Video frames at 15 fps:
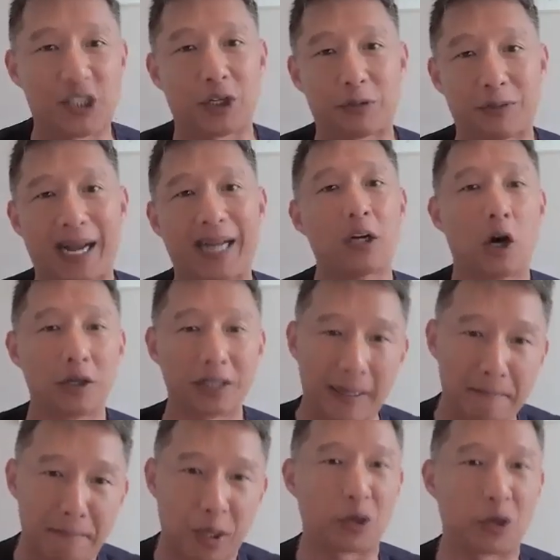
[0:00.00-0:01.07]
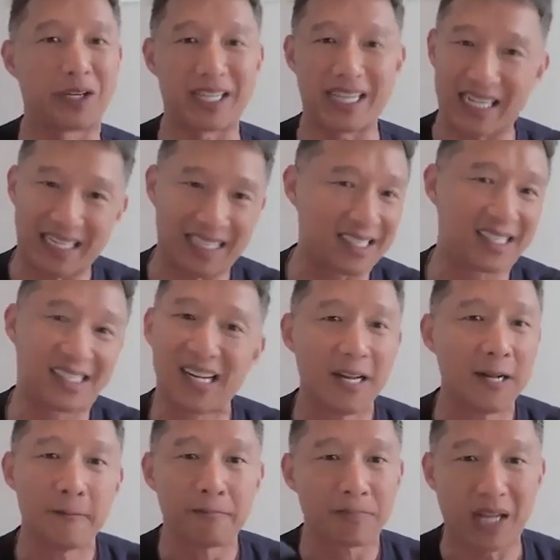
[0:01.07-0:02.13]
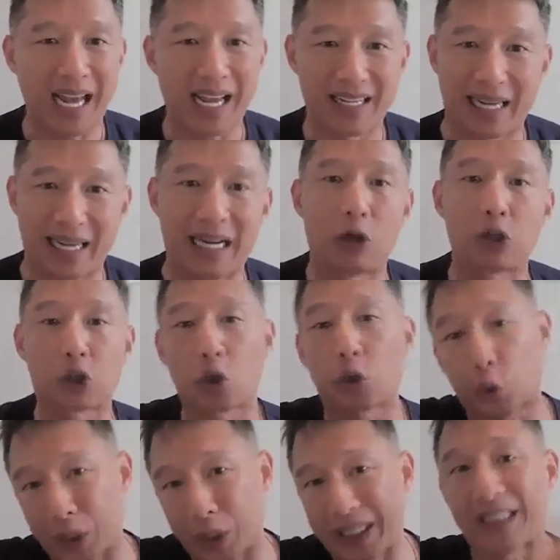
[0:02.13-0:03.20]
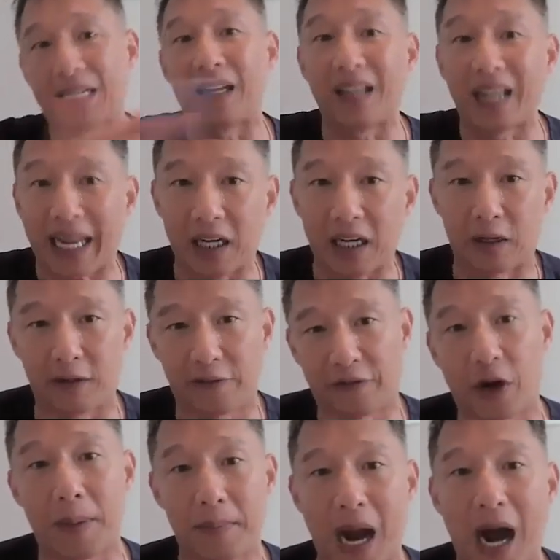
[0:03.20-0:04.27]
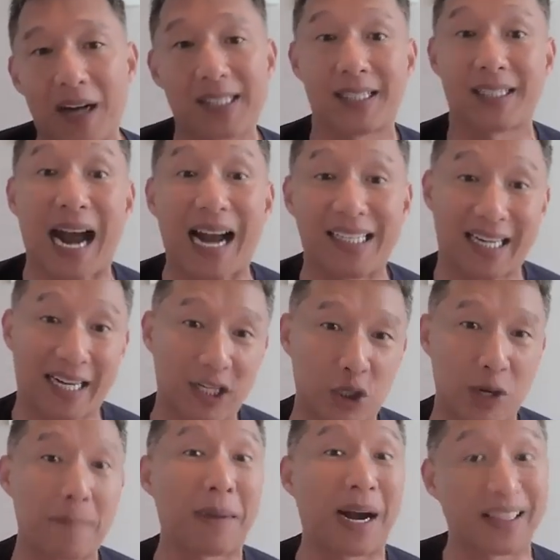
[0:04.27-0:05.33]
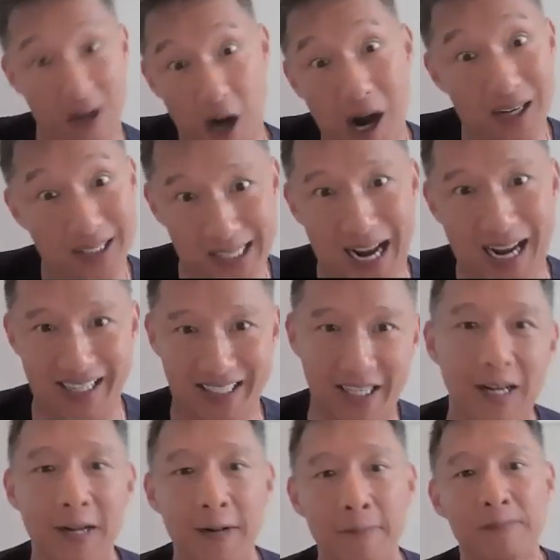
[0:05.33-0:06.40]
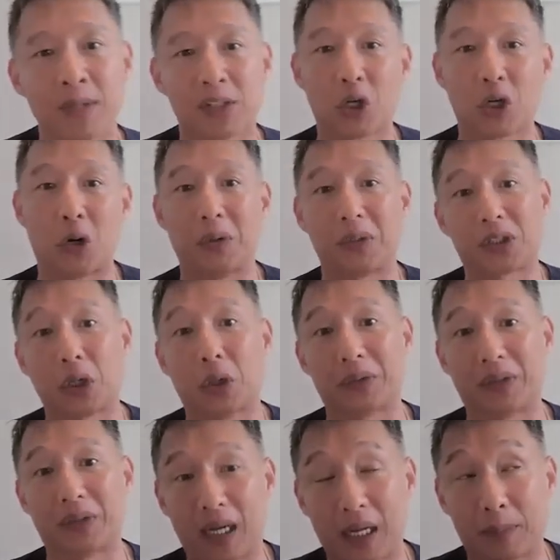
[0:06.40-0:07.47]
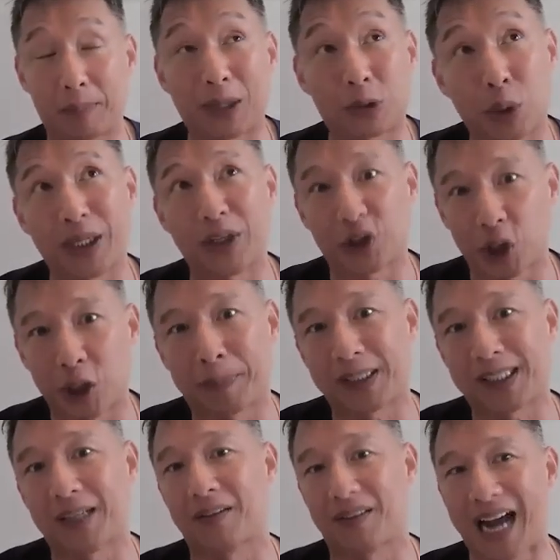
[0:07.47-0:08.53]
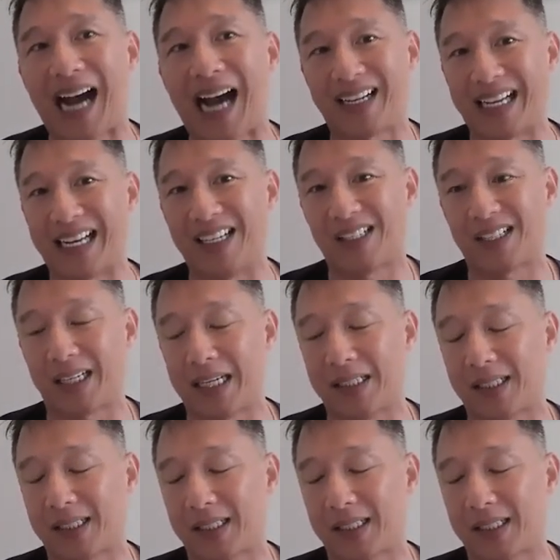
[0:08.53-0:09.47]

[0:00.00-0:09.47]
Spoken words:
agent, right? All the impurities and also creating a layer from oxidization by the oxide. So about 20-30% of that is